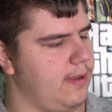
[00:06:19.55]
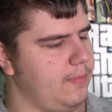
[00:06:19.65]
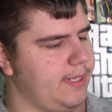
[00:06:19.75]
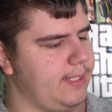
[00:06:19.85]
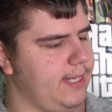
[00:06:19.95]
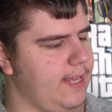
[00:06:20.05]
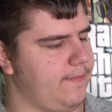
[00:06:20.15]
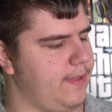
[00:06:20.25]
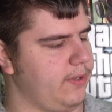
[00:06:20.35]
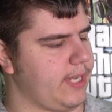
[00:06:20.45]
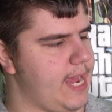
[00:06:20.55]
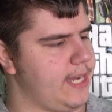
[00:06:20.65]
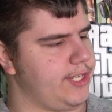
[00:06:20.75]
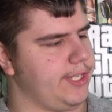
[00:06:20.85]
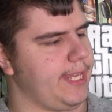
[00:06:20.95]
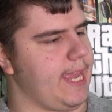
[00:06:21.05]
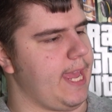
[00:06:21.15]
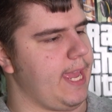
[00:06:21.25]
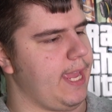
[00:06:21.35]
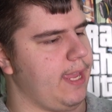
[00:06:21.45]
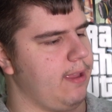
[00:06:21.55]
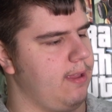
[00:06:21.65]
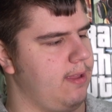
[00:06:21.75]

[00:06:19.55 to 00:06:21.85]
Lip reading: Let's see if there's actually a